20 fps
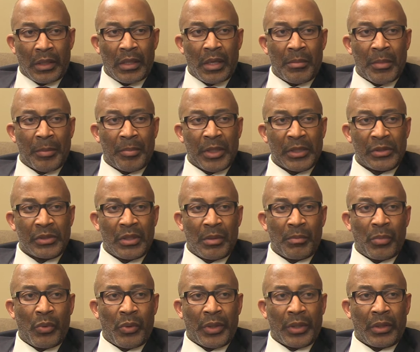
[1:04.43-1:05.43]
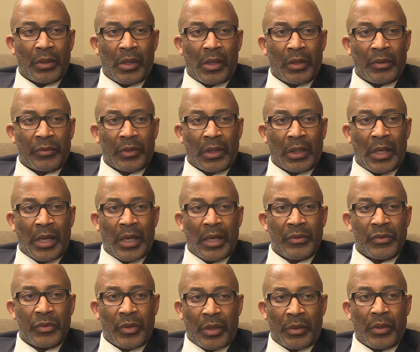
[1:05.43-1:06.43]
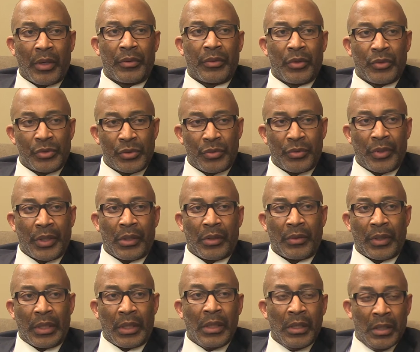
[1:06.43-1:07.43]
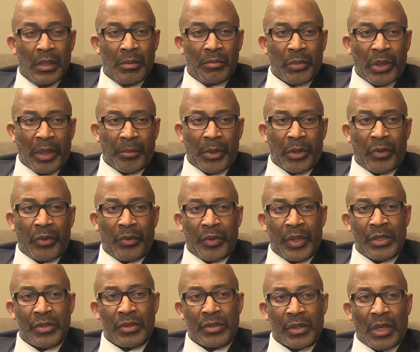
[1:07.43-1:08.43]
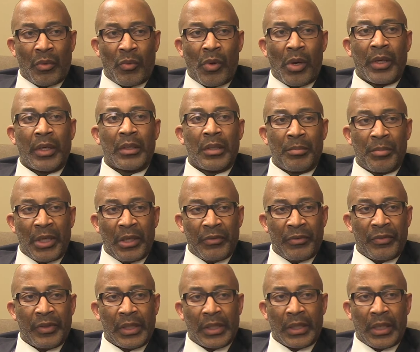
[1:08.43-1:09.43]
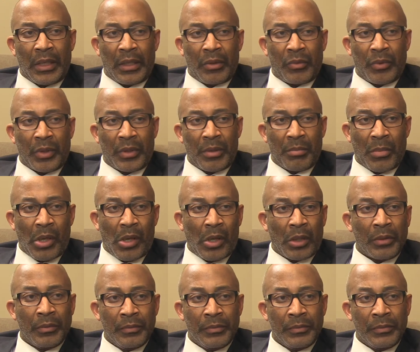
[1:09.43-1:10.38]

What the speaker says: come up at some point in all of our lives. So I thought those 3 are the primary reasons I wanted to be affiliated with the BOG.